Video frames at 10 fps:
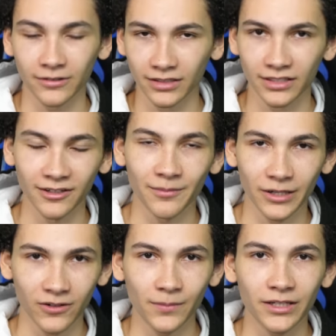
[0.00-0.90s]
I'll continue to
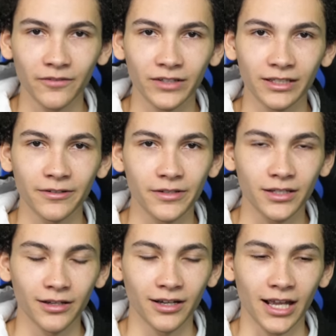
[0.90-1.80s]
make reptile
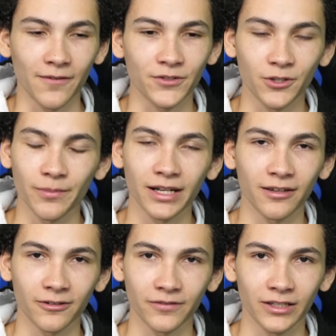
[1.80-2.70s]
videos. I have so
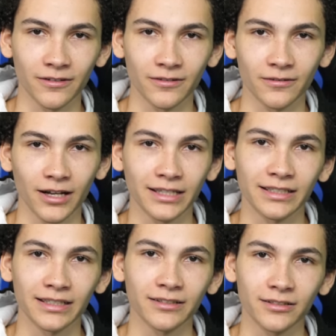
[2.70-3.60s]
many other videos,
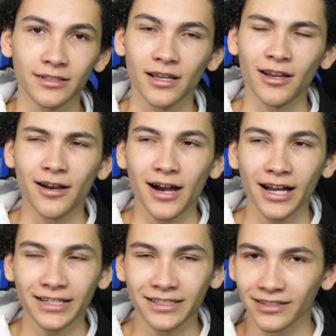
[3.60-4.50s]
ideas.
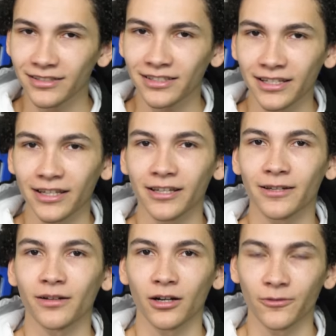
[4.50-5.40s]
I did
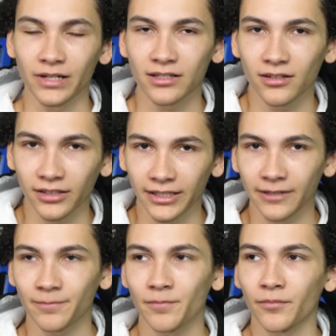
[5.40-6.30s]
say
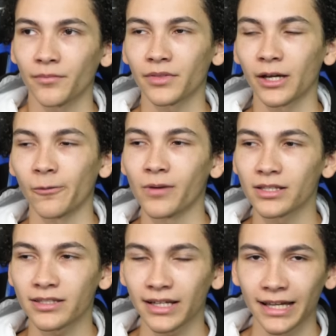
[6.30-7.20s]
originally that
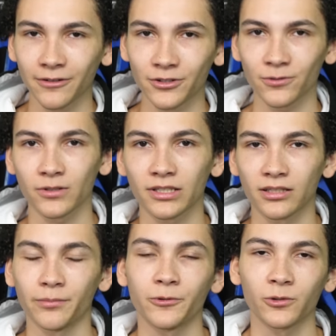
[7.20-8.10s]
once I outsource
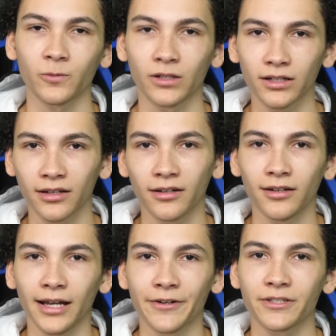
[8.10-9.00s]
some more work,
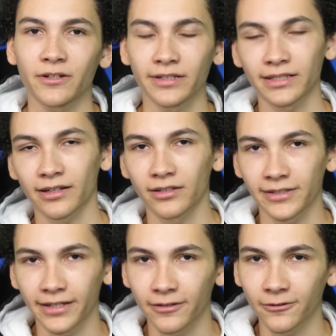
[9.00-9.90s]
I'll start a
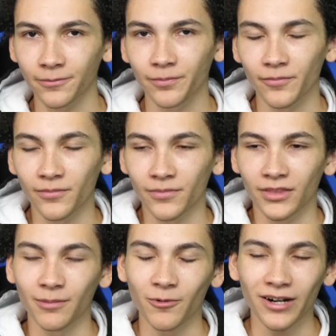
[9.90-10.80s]
second channel.
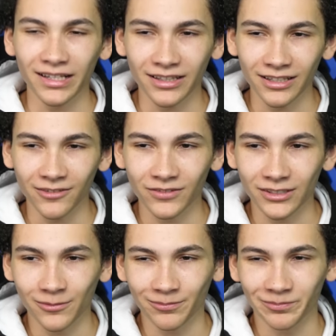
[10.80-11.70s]
The more I think of
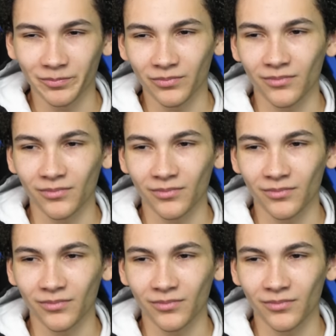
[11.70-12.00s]
it,